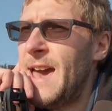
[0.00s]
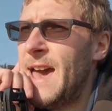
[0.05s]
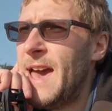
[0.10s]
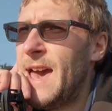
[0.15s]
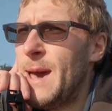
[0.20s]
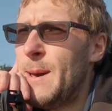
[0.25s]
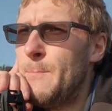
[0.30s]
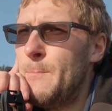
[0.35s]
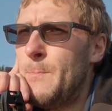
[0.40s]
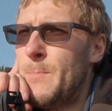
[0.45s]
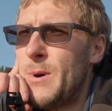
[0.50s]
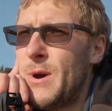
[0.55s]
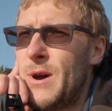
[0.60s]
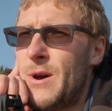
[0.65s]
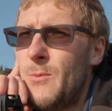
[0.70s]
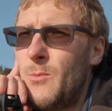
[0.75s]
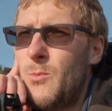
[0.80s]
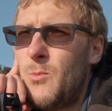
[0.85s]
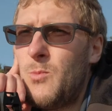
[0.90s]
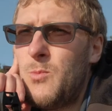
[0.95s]

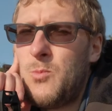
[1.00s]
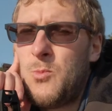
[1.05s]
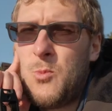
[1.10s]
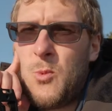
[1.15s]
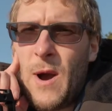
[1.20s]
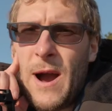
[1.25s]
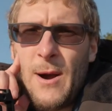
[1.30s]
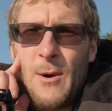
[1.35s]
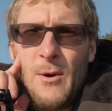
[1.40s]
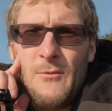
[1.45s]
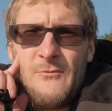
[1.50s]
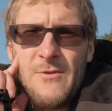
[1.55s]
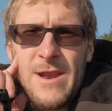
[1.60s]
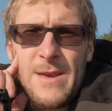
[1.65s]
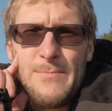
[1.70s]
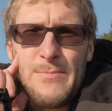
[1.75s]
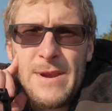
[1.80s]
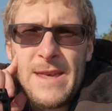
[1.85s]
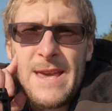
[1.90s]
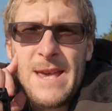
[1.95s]
But wow, I'm
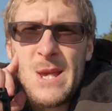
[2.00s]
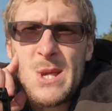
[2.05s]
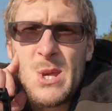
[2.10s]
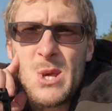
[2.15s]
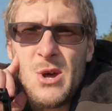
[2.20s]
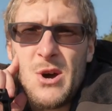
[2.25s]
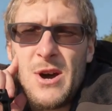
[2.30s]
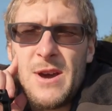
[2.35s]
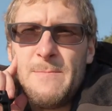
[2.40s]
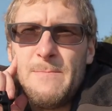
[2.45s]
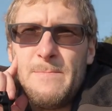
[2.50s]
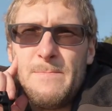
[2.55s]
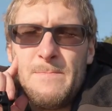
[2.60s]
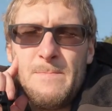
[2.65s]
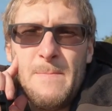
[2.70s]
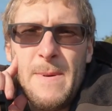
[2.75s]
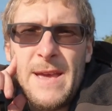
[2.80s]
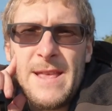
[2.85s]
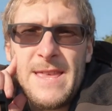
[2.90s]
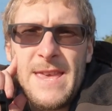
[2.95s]
really pleased that I
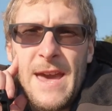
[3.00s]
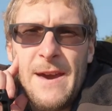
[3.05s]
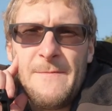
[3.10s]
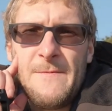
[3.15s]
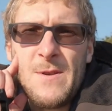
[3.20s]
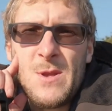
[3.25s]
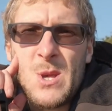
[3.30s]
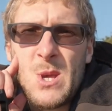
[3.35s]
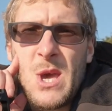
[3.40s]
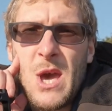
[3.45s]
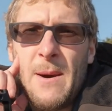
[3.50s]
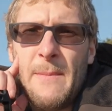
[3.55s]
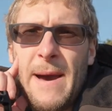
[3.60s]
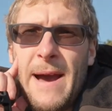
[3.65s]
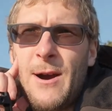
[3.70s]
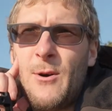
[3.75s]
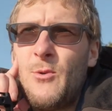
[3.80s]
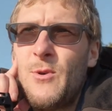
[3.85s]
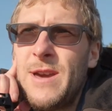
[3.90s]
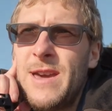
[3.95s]
made the effort to come
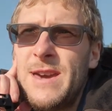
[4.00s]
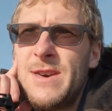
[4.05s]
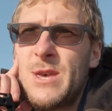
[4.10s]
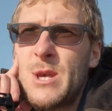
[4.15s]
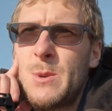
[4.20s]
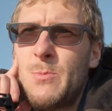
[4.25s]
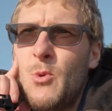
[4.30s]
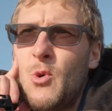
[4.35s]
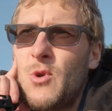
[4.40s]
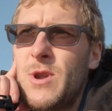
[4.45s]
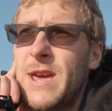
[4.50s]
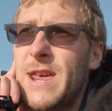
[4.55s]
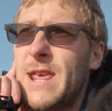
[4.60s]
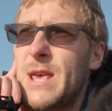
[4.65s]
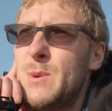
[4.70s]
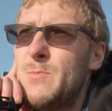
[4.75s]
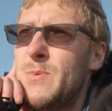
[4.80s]
out here this morning.